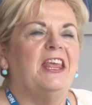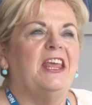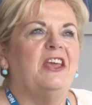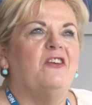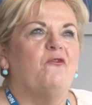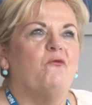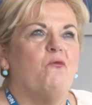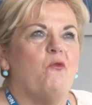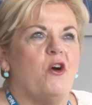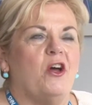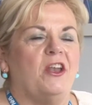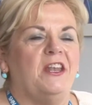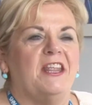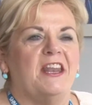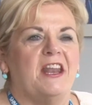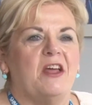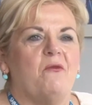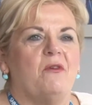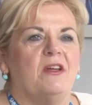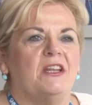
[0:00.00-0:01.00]
of one
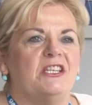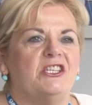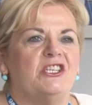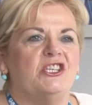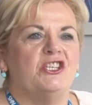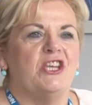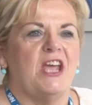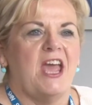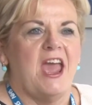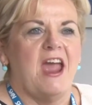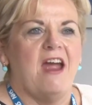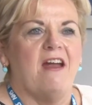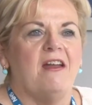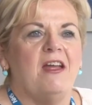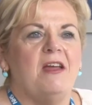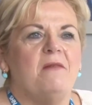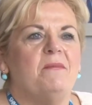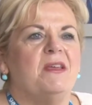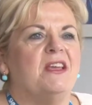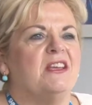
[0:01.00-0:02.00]
that I want to share
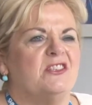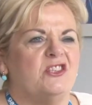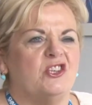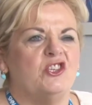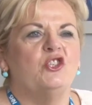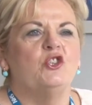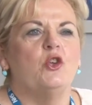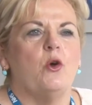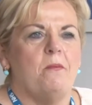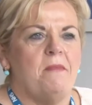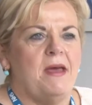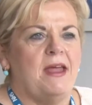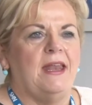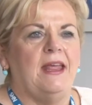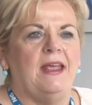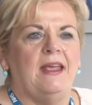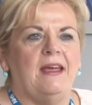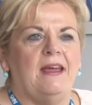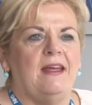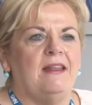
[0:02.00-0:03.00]
because there's so
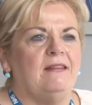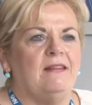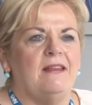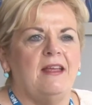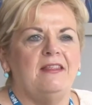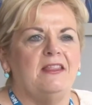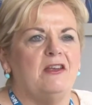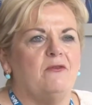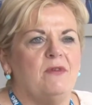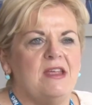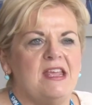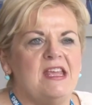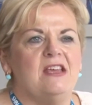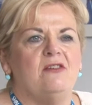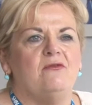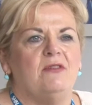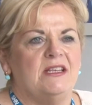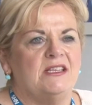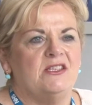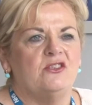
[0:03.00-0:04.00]
many and they're
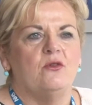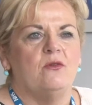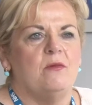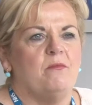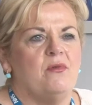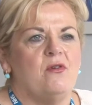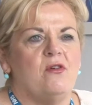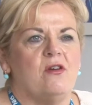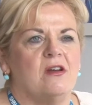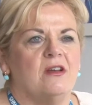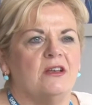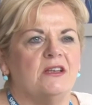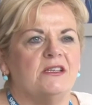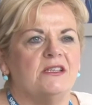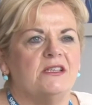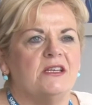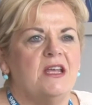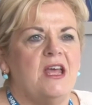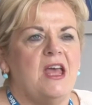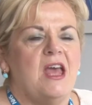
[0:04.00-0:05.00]
equally so
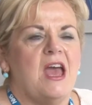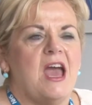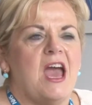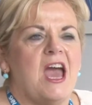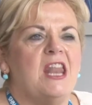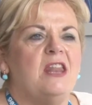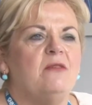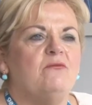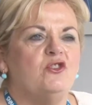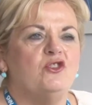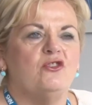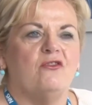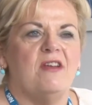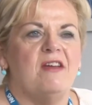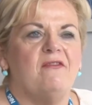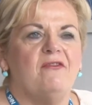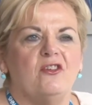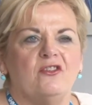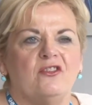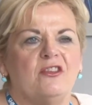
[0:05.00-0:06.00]
important. And I'm sure
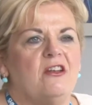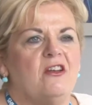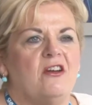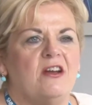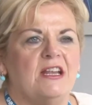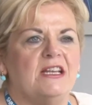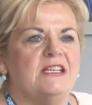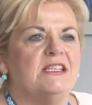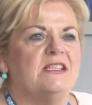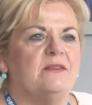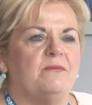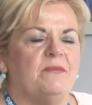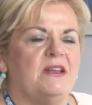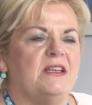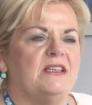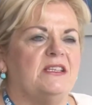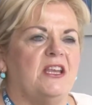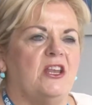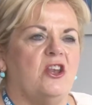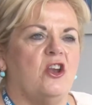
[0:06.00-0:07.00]
every other learning
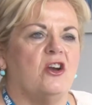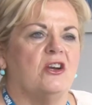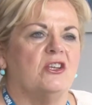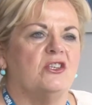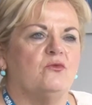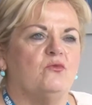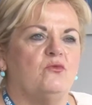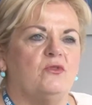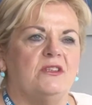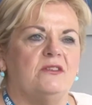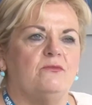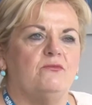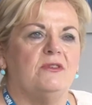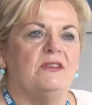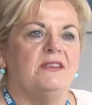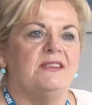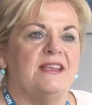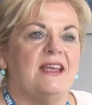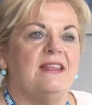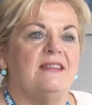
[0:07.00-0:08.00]
disability nurse
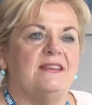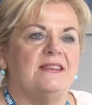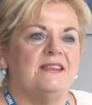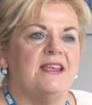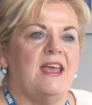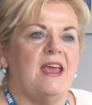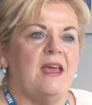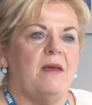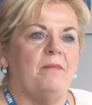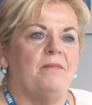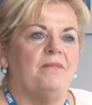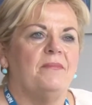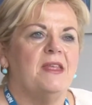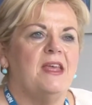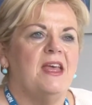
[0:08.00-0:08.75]
would say the same.